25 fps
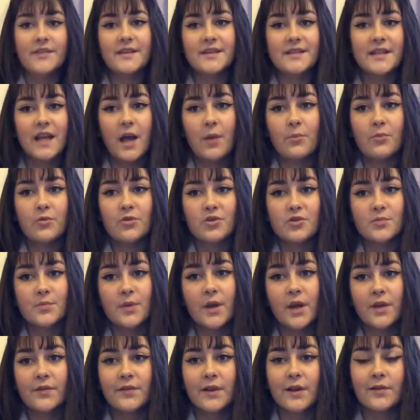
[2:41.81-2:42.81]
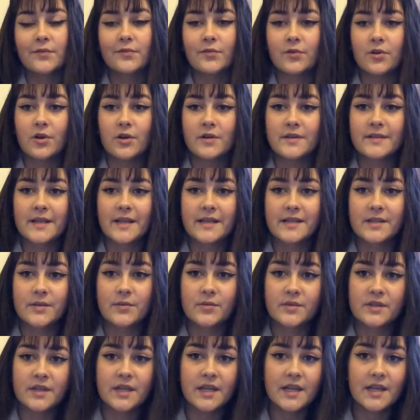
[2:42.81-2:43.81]
This camera was perfect for us as it
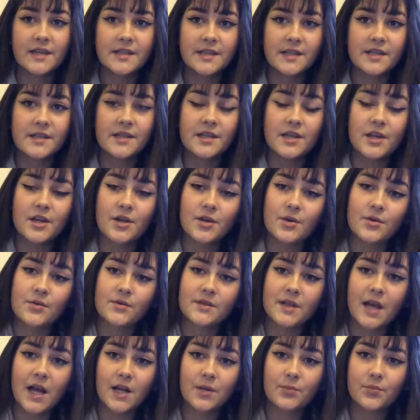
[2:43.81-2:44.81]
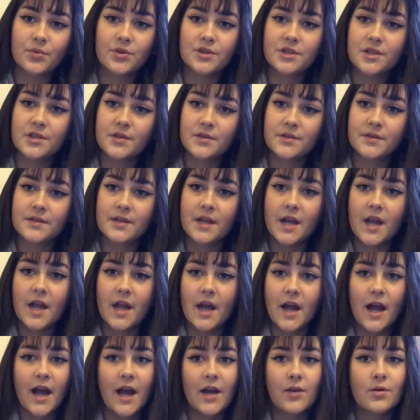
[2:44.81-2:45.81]
was easy to use and produced
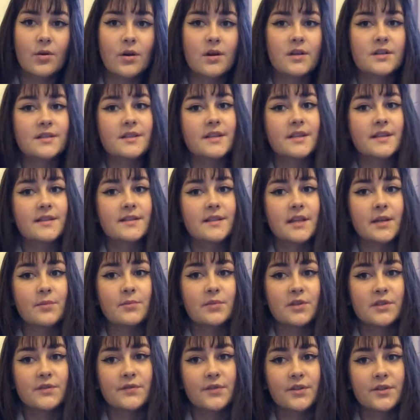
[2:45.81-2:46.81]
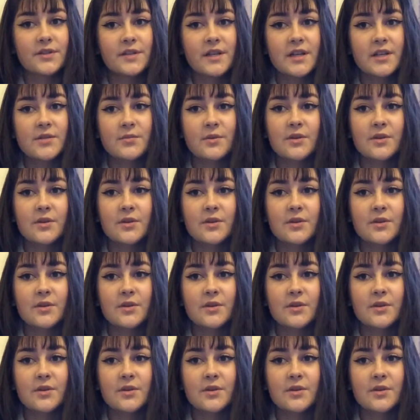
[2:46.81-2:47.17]
high quality seamless footage,